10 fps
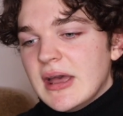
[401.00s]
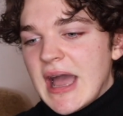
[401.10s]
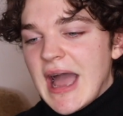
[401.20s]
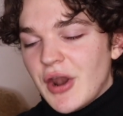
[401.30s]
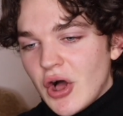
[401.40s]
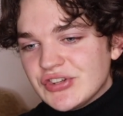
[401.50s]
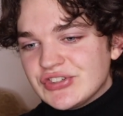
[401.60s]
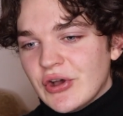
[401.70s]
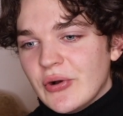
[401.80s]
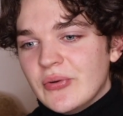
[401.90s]
And
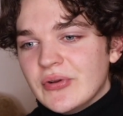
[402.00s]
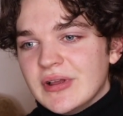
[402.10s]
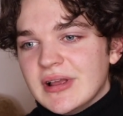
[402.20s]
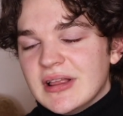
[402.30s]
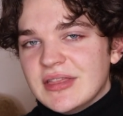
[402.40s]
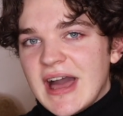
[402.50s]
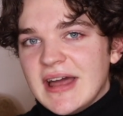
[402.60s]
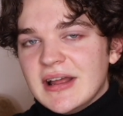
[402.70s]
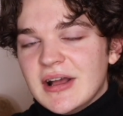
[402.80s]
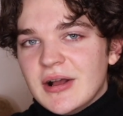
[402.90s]
also
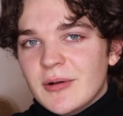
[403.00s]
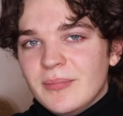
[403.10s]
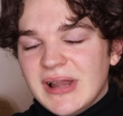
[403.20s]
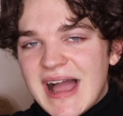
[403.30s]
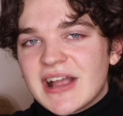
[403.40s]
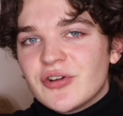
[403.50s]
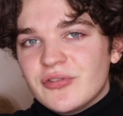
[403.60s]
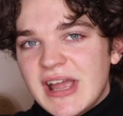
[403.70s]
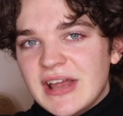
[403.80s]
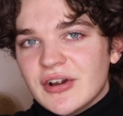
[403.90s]
that black
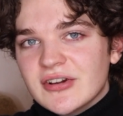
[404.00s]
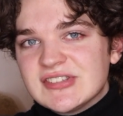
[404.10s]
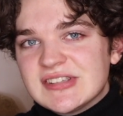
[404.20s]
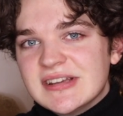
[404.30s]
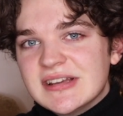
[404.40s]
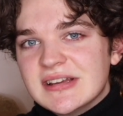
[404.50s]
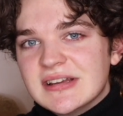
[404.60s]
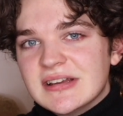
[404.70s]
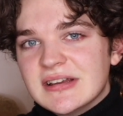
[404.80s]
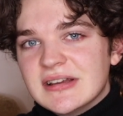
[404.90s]
creators
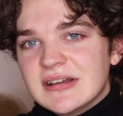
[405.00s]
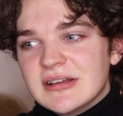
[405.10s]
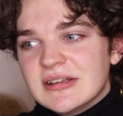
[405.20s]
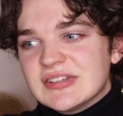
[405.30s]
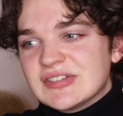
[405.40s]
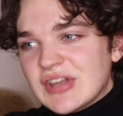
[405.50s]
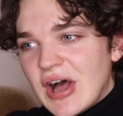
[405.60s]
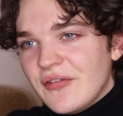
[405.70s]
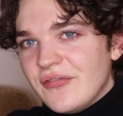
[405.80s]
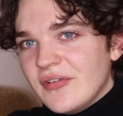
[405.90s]

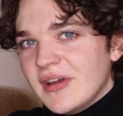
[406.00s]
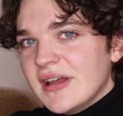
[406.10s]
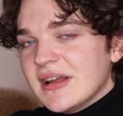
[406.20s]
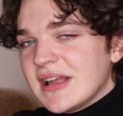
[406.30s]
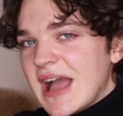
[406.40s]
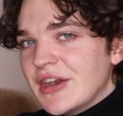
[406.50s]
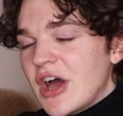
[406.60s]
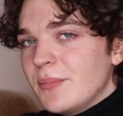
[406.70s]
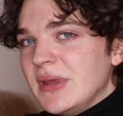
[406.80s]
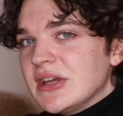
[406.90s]
stuff
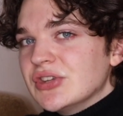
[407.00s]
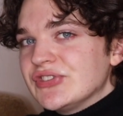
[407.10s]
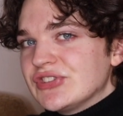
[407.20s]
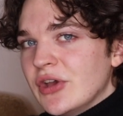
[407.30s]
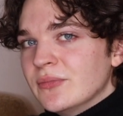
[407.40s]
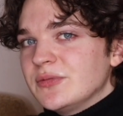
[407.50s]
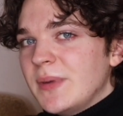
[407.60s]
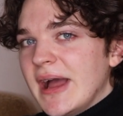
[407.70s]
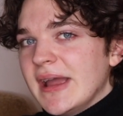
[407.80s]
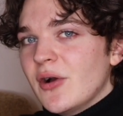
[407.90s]
cannot be consumed
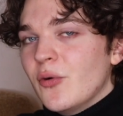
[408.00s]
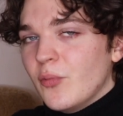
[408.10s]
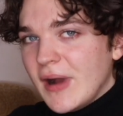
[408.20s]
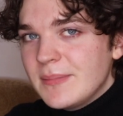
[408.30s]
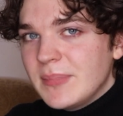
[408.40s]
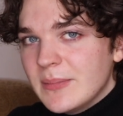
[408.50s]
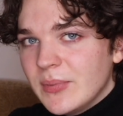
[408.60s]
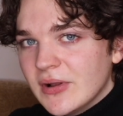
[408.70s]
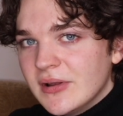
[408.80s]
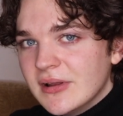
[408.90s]
by white
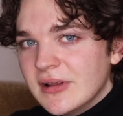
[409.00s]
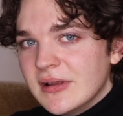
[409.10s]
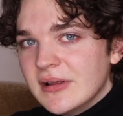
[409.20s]
people